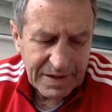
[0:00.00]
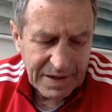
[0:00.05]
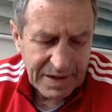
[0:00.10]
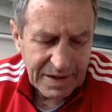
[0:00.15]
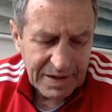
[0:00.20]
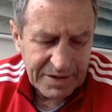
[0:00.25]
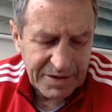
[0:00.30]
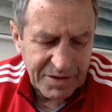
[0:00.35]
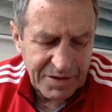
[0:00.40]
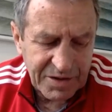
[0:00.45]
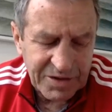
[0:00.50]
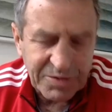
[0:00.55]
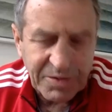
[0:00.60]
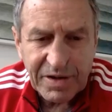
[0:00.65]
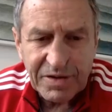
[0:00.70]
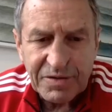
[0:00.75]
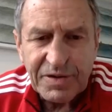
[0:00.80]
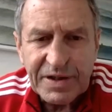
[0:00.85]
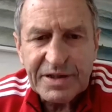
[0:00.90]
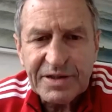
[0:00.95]
it's one
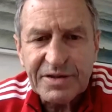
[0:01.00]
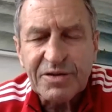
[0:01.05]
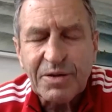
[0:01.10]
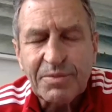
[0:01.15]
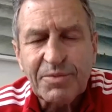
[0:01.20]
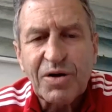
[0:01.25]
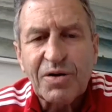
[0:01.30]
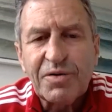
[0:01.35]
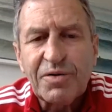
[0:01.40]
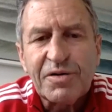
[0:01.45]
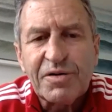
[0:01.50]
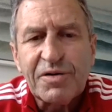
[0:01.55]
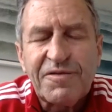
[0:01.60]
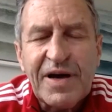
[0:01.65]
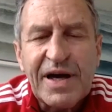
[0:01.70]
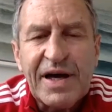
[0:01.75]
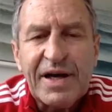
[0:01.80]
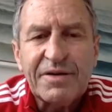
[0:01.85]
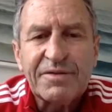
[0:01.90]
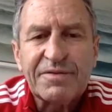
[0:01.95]
of the reasons I'm not a real
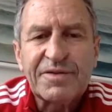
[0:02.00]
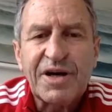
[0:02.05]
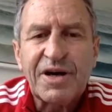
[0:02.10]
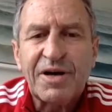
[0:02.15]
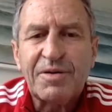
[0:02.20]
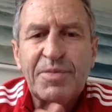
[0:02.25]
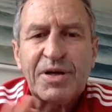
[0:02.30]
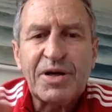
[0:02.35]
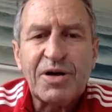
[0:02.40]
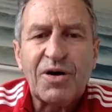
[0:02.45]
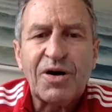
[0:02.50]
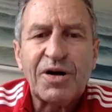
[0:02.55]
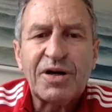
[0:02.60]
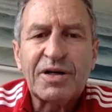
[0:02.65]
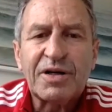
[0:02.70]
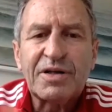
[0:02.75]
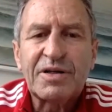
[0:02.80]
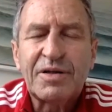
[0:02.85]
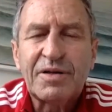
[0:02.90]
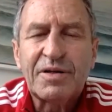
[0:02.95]
fan of going
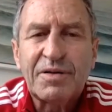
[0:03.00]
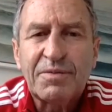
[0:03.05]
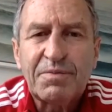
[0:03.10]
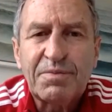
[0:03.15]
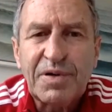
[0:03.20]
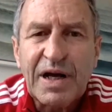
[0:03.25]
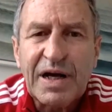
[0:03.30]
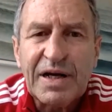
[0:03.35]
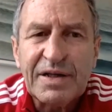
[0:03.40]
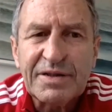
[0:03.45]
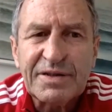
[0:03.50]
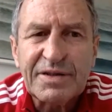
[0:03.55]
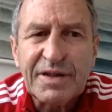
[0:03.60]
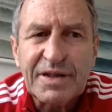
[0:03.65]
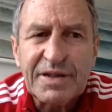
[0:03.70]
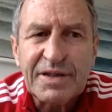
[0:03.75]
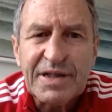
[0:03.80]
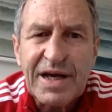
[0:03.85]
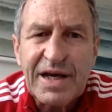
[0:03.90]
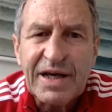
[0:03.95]
behind players in
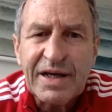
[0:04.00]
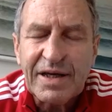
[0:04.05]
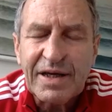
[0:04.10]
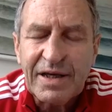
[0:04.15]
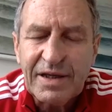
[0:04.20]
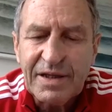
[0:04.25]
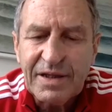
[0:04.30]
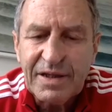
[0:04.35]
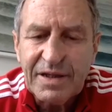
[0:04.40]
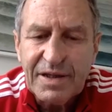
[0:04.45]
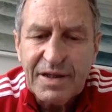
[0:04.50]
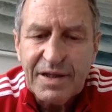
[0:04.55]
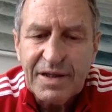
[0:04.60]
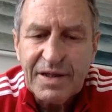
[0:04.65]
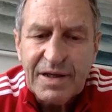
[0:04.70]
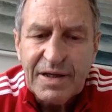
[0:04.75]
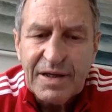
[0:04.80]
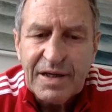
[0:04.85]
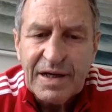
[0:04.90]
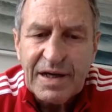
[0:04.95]
attack.
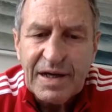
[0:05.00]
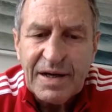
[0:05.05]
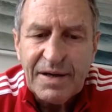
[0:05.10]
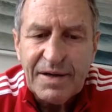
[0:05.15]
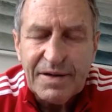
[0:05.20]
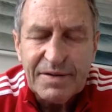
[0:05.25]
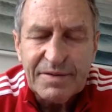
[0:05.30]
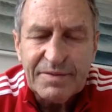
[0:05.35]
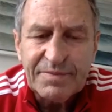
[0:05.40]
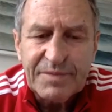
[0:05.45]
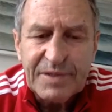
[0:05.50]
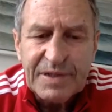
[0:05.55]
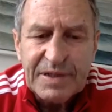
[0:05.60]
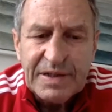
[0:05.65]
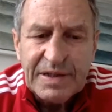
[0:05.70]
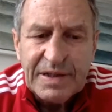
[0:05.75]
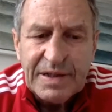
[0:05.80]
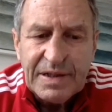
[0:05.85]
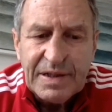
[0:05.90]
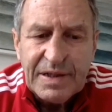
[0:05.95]
I
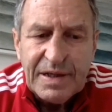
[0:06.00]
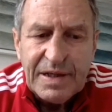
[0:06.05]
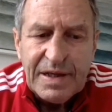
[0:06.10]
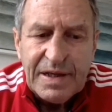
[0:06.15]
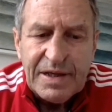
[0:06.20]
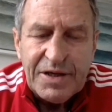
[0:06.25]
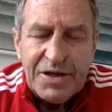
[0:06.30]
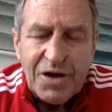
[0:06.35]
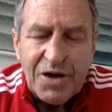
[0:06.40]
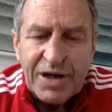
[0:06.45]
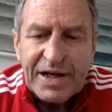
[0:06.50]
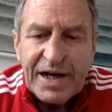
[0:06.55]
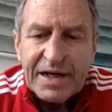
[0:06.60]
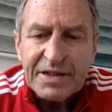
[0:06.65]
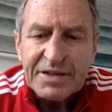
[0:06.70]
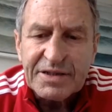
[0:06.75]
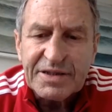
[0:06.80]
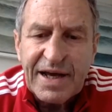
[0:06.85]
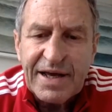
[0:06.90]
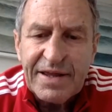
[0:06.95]
can
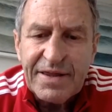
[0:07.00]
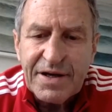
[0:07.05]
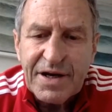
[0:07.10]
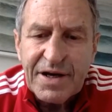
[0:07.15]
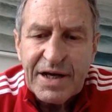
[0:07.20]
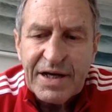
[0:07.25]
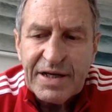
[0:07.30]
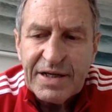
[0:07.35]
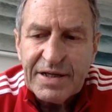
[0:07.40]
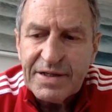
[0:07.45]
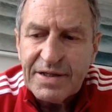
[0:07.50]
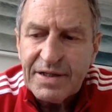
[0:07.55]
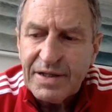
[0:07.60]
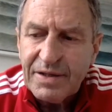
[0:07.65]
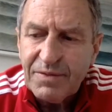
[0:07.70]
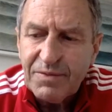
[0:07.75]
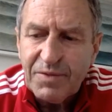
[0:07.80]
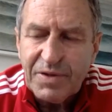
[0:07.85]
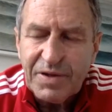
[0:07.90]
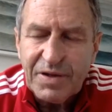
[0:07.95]
understand the need
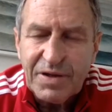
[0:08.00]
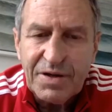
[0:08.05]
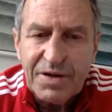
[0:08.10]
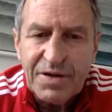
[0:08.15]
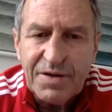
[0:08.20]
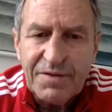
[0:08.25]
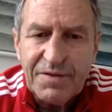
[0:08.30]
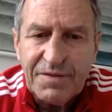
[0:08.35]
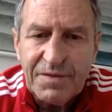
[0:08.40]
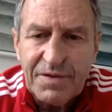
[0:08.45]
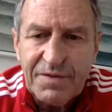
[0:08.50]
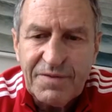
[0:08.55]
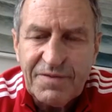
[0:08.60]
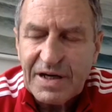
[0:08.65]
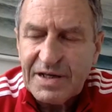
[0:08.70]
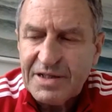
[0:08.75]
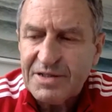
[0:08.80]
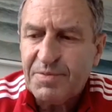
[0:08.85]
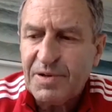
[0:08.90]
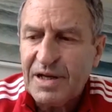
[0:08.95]
within your
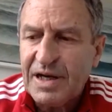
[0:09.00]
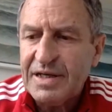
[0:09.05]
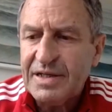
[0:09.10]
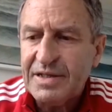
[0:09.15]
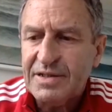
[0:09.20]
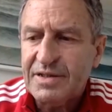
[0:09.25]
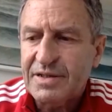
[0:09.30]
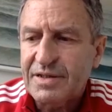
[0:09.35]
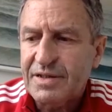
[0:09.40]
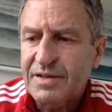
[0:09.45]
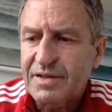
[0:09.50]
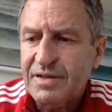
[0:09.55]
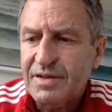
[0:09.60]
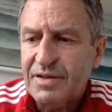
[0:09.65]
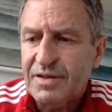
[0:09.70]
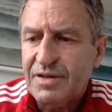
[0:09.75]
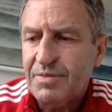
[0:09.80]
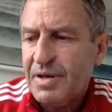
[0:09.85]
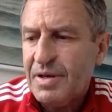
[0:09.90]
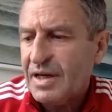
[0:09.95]
phase plays
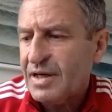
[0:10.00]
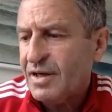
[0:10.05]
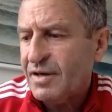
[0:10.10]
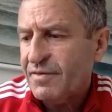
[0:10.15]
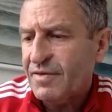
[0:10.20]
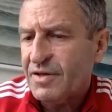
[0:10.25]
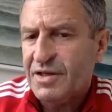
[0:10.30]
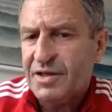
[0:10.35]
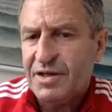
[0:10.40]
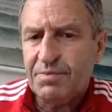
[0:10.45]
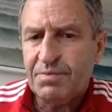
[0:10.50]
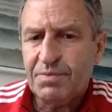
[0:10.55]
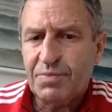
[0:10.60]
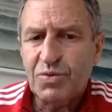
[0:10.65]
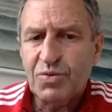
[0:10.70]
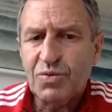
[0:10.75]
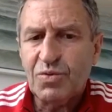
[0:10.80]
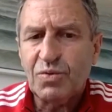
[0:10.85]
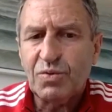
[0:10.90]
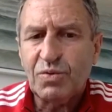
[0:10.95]
to be able to give a tip
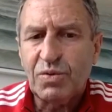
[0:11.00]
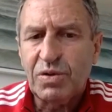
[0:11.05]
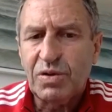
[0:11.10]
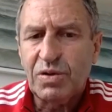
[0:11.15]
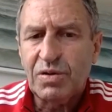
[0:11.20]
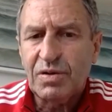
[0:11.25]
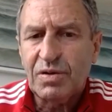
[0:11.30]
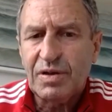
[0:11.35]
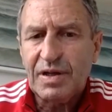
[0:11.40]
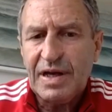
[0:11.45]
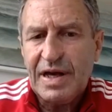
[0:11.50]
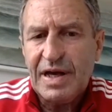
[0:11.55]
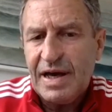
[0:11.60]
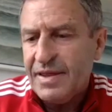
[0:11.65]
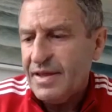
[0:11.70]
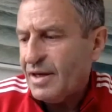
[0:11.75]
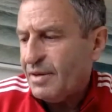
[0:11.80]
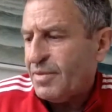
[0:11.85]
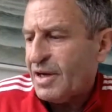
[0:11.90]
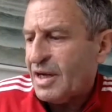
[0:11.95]
ball and
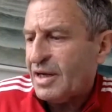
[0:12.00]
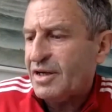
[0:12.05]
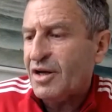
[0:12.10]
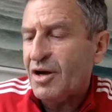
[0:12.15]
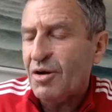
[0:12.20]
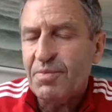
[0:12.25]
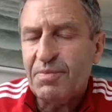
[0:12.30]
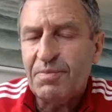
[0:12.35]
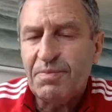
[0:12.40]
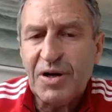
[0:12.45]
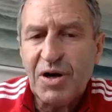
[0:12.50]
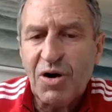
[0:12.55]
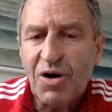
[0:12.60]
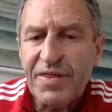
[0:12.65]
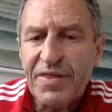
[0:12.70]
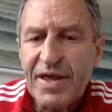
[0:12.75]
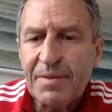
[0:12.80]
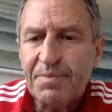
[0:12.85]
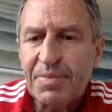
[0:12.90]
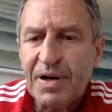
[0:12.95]
then be able to go
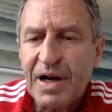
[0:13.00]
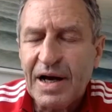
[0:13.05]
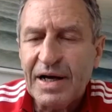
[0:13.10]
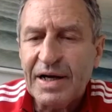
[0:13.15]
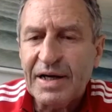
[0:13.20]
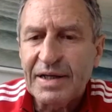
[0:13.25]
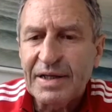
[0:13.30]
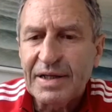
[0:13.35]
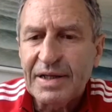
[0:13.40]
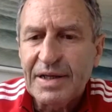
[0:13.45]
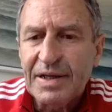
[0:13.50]
behind that player.